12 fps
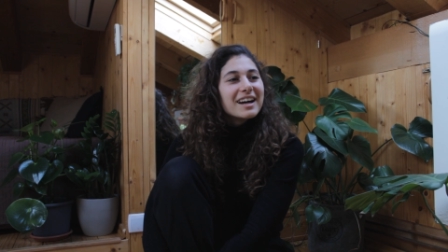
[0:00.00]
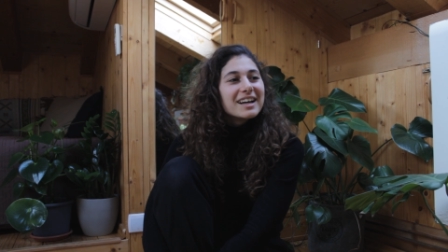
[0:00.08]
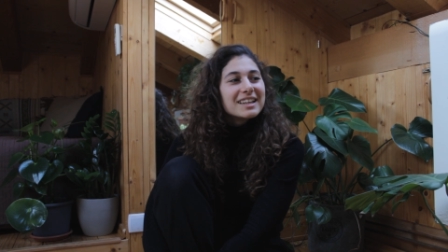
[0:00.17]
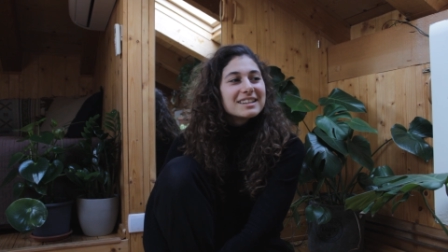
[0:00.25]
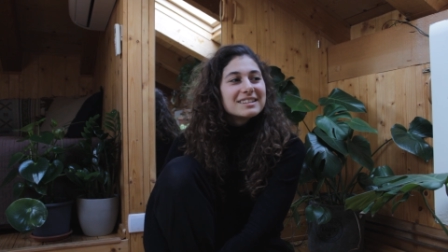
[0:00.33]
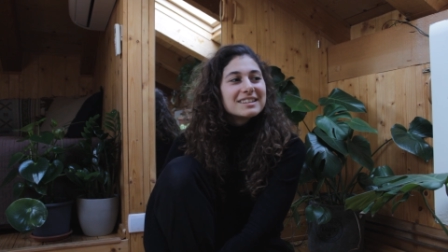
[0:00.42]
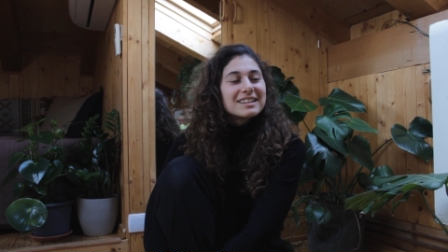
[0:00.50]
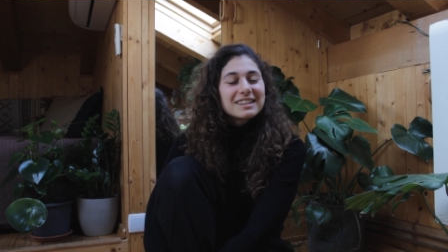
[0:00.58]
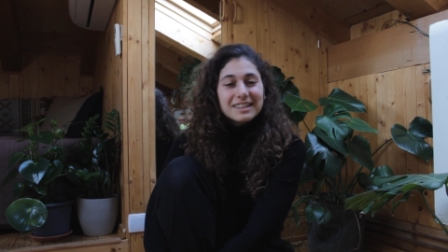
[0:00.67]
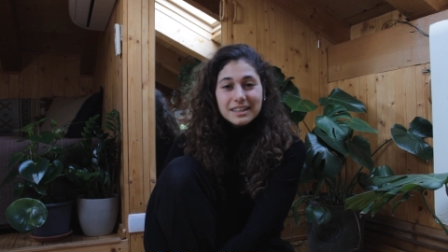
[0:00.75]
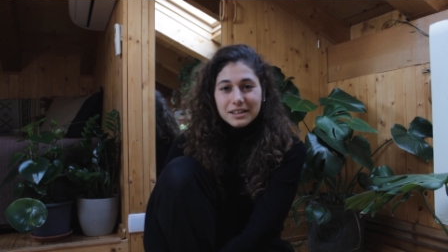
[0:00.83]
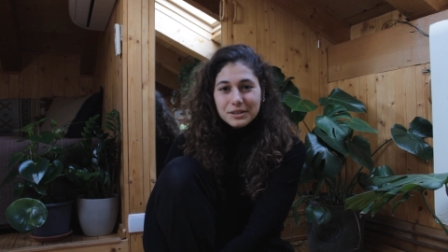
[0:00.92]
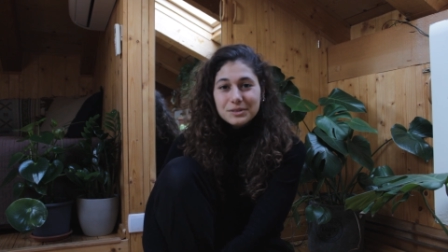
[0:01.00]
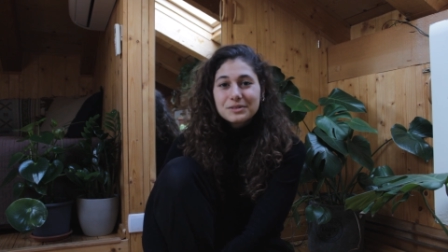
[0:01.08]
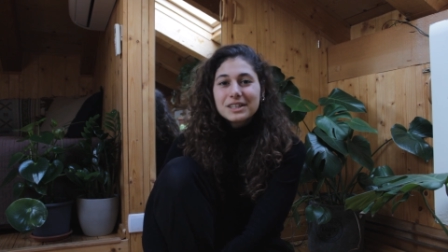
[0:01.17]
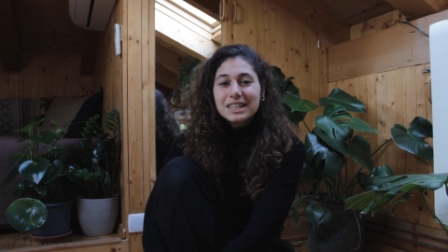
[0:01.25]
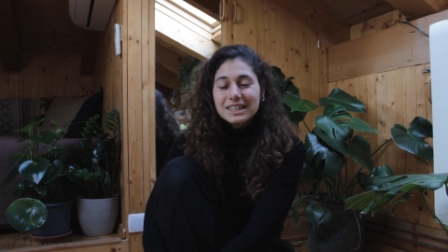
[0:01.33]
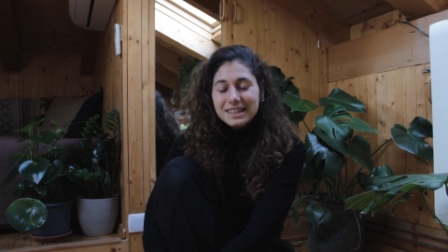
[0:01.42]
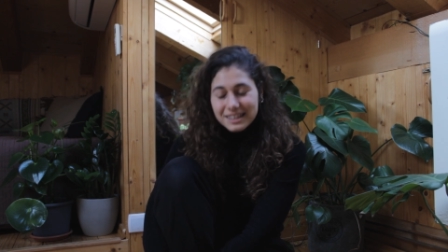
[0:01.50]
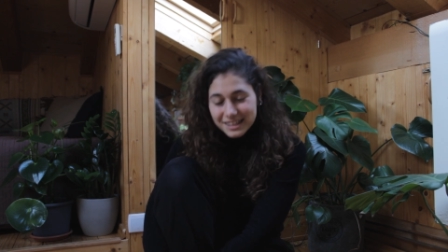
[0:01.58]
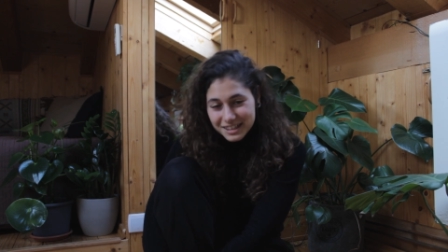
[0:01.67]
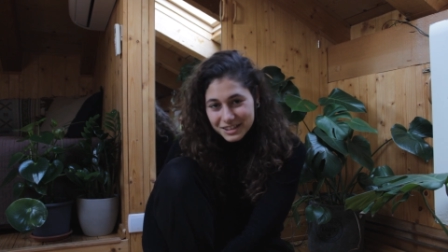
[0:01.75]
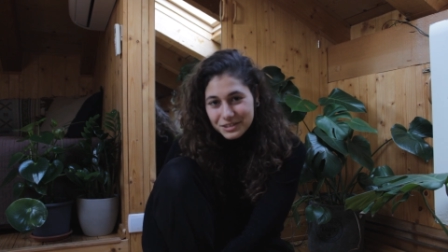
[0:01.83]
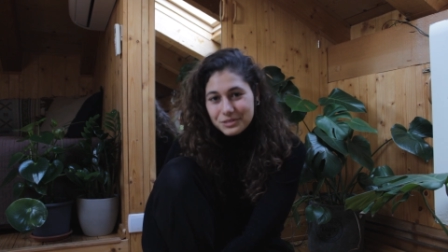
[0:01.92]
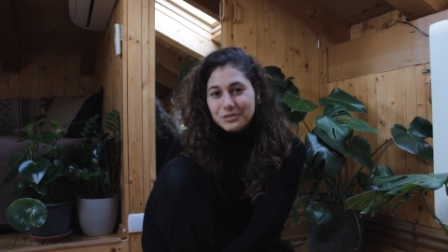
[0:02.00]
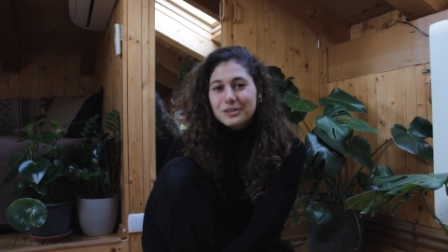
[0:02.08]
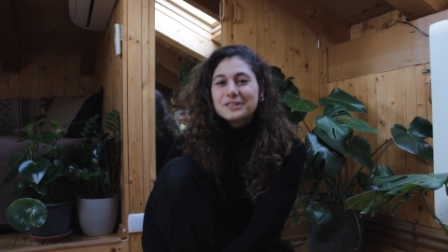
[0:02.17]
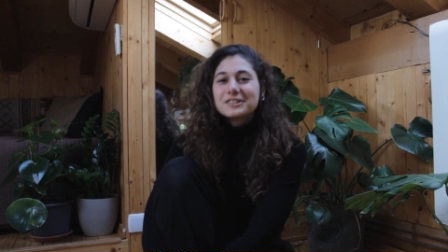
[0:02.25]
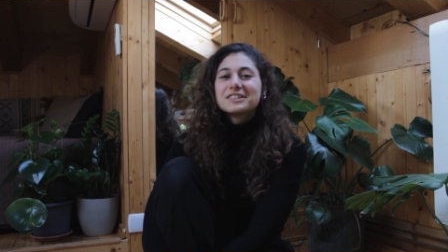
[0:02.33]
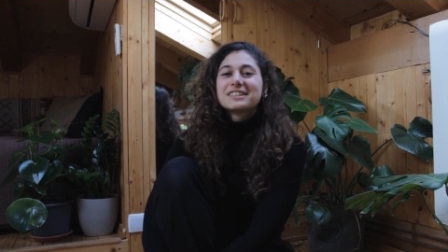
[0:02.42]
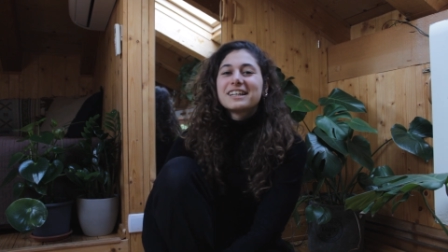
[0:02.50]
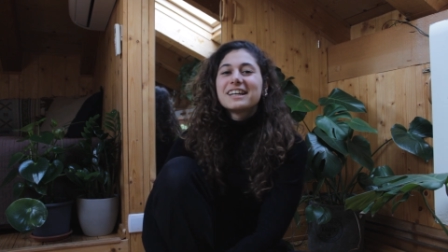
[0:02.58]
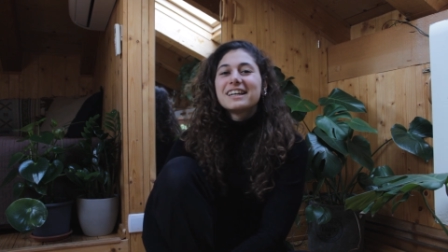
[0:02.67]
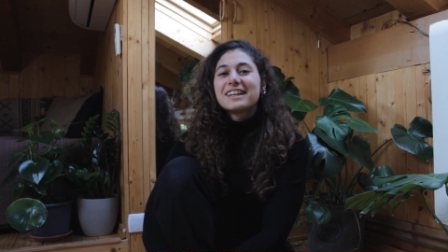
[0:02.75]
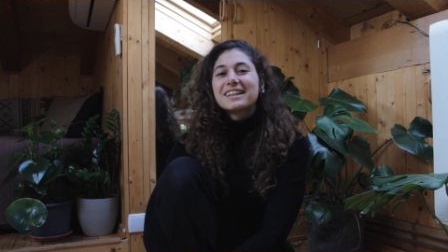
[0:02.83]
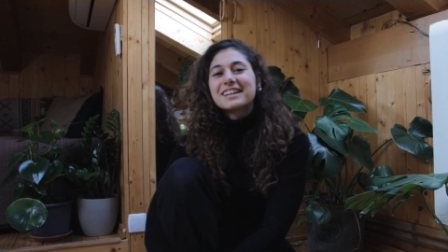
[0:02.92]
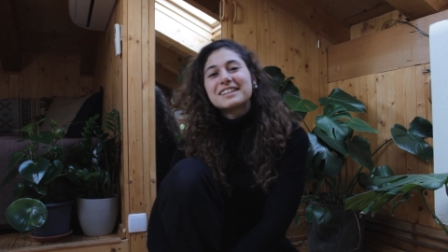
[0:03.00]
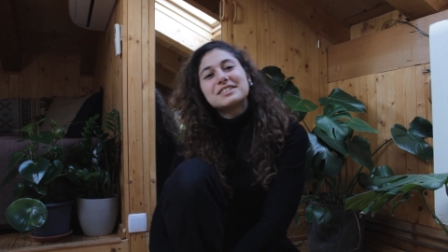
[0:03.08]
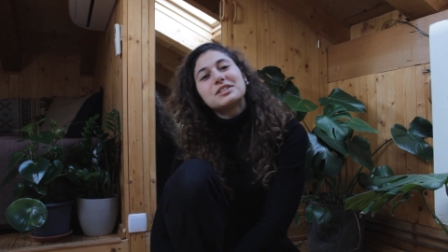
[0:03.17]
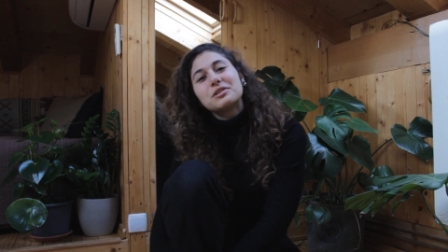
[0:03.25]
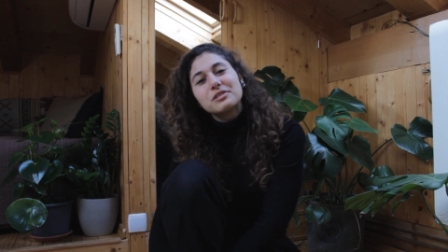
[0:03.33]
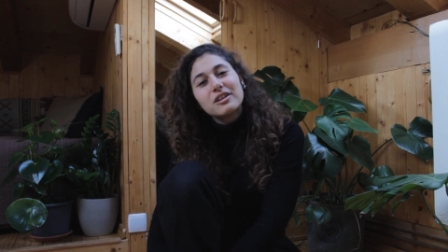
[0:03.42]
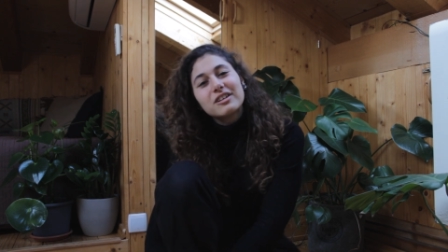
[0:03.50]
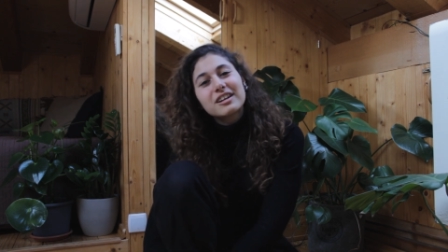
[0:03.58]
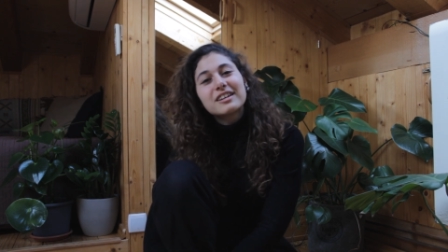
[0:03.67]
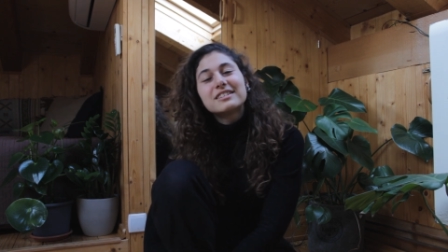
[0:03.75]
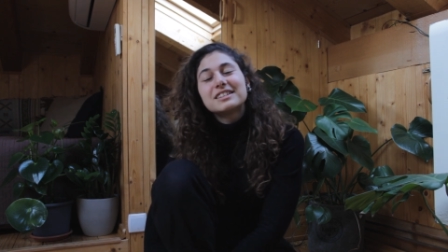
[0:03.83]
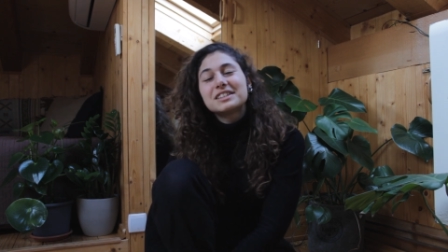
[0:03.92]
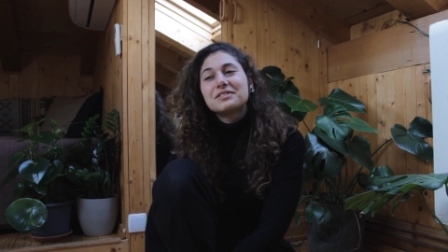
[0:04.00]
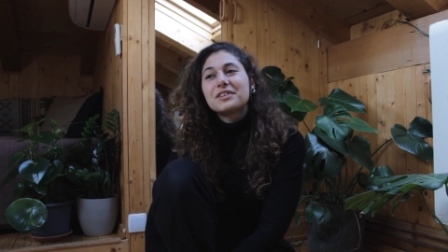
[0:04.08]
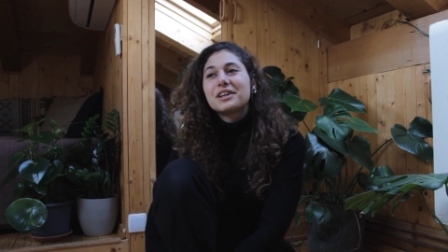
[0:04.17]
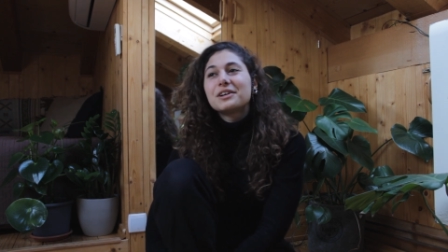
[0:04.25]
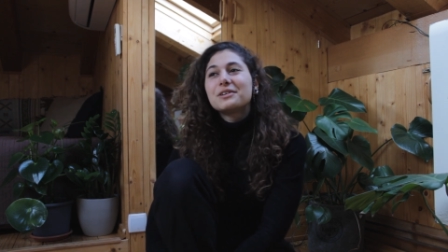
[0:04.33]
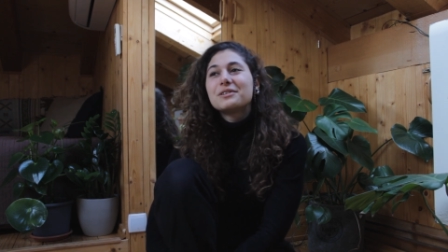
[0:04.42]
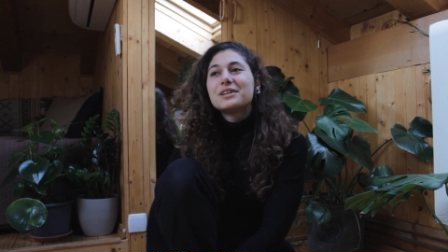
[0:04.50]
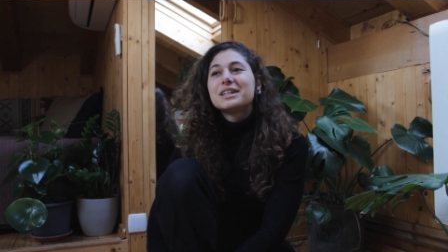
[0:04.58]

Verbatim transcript: And thank you, really thank you for staying so long in this video.